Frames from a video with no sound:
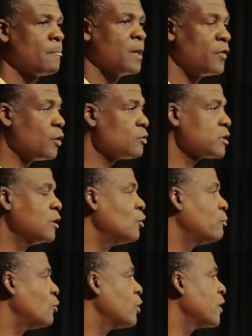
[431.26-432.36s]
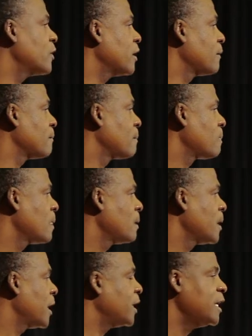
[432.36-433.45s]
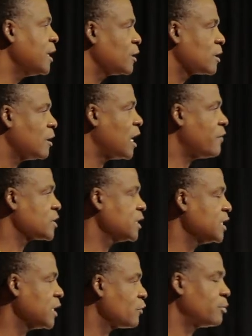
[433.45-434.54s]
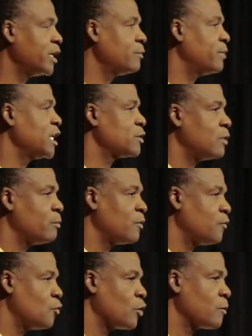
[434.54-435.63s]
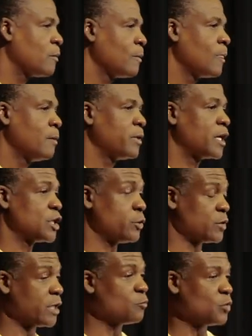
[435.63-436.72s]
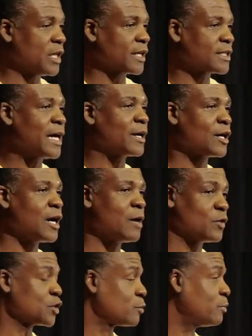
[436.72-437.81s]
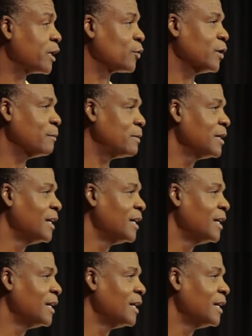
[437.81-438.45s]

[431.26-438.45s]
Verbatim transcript: And there was a little boy there and he obviously never played baseball before because he was hitting with like Ty Cobb with a split grip.